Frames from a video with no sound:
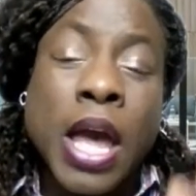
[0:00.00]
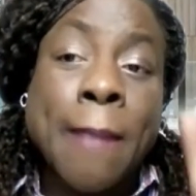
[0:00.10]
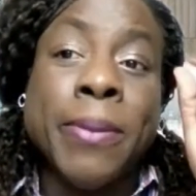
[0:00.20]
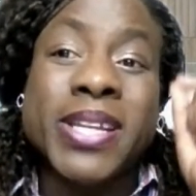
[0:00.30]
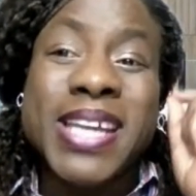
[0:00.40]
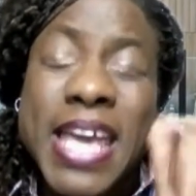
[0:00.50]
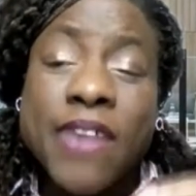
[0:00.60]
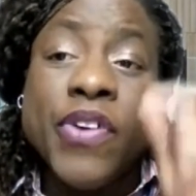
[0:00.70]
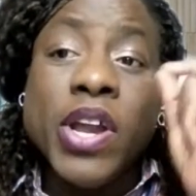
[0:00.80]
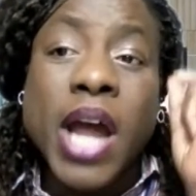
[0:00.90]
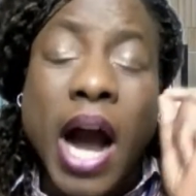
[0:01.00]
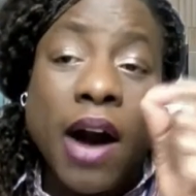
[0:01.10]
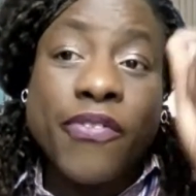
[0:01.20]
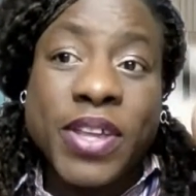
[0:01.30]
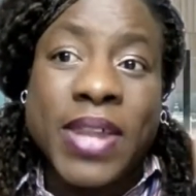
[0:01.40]
But even
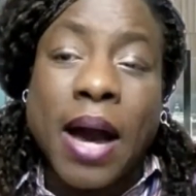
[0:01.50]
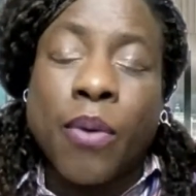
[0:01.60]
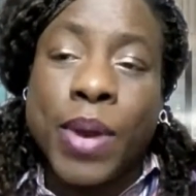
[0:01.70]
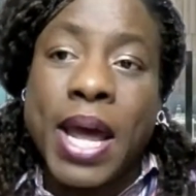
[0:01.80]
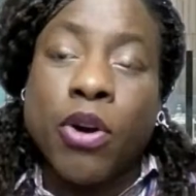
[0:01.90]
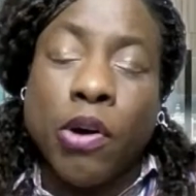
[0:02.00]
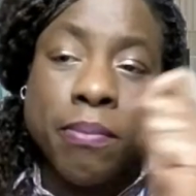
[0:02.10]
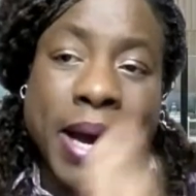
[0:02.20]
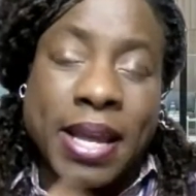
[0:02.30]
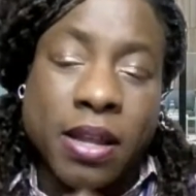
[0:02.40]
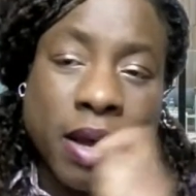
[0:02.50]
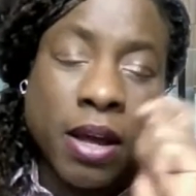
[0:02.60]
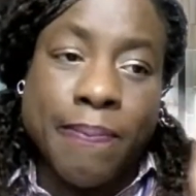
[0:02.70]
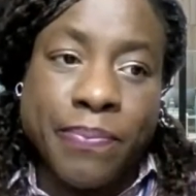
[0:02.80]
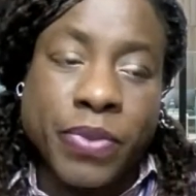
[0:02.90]
after that, when I got my
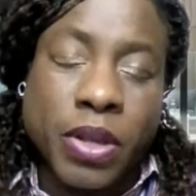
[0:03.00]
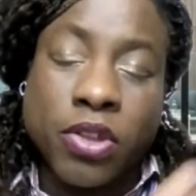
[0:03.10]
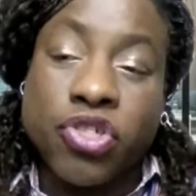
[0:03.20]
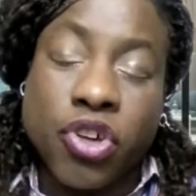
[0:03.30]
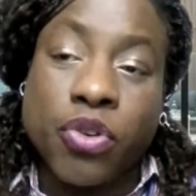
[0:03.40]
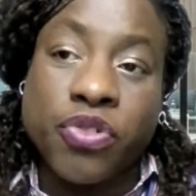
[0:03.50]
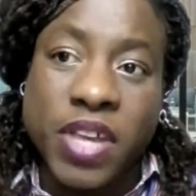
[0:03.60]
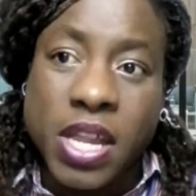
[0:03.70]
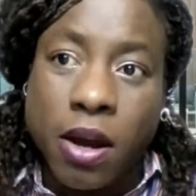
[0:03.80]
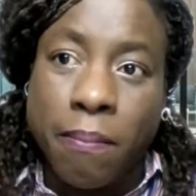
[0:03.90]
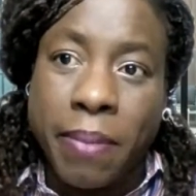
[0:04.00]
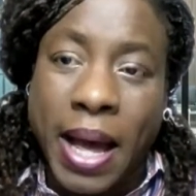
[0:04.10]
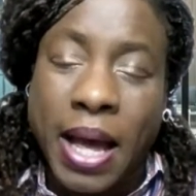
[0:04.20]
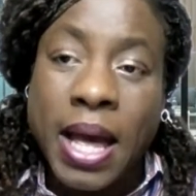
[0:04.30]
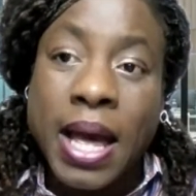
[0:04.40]
GOC
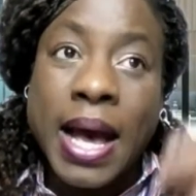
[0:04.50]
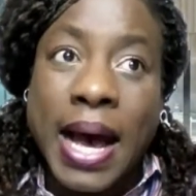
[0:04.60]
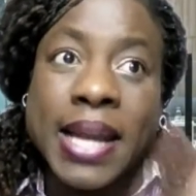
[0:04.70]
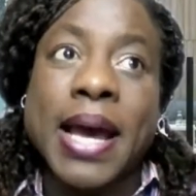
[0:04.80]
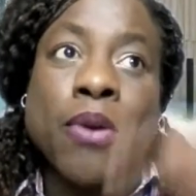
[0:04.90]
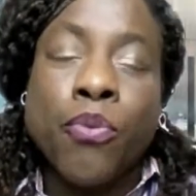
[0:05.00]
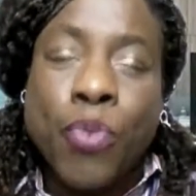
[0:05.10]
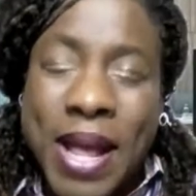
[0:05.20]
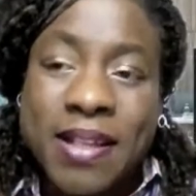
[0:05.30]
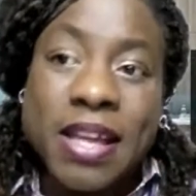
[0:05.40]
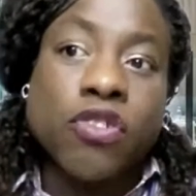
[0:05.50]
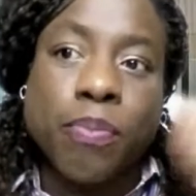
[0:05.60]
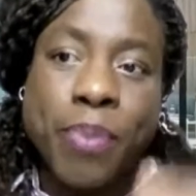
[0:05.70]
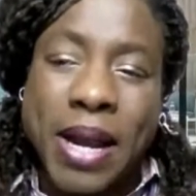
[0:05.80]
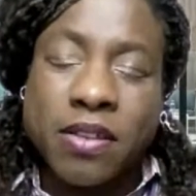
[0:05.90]
number and I went into
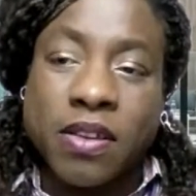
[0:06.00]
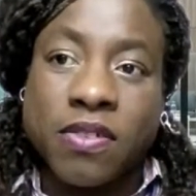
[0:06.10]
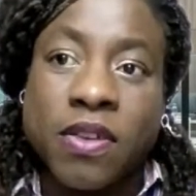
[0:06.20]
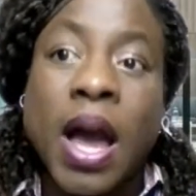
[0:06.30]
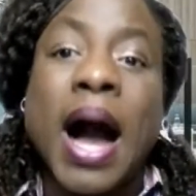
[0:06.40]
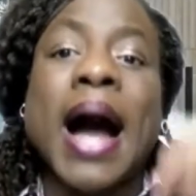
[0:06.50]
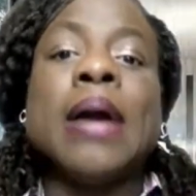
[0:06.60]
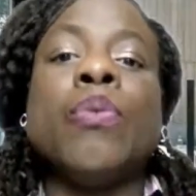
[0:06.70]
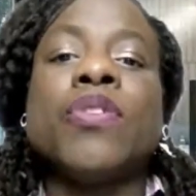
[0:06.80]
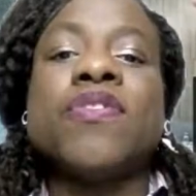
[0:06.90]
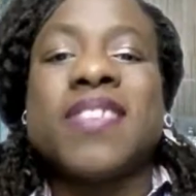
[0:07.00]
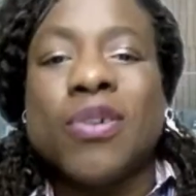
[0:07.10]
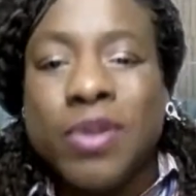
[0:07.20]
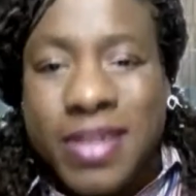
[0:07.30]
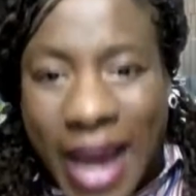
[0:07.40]
practice, I was still
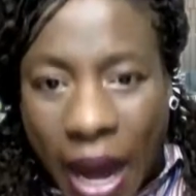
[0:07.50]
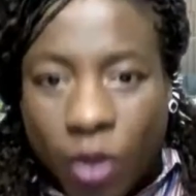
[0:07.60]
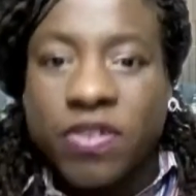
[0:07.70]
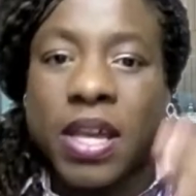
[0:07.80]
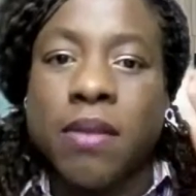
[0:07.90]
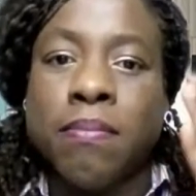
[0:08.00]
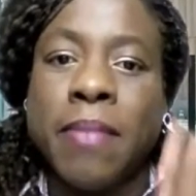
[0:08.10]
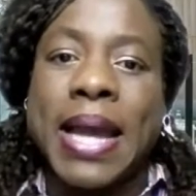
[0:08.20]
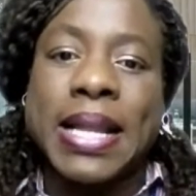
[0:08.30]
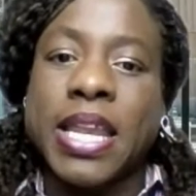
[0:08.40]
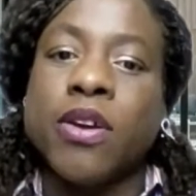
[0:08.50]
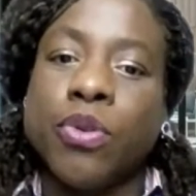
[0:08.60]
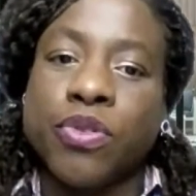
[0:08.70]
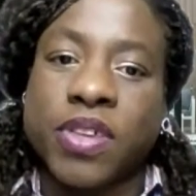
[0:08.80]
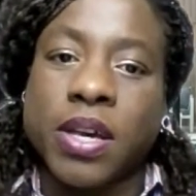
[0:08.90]
doubting my clinical
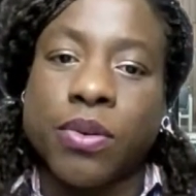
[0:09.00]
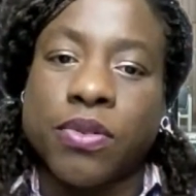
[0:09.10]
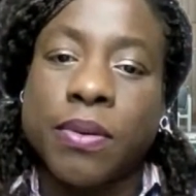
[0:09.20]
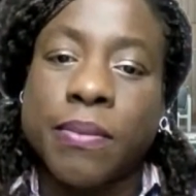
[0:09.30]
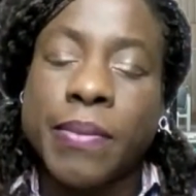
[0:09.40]
skills.